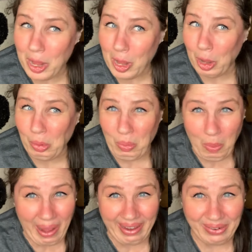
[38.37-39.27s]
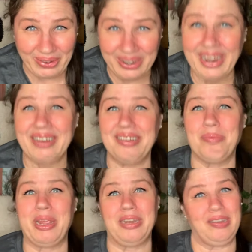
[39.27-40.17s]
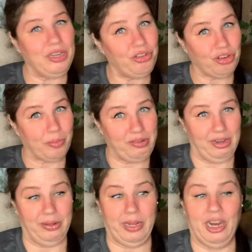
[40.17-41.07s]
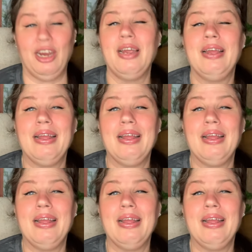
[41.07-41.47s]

acquired at some antique shops down there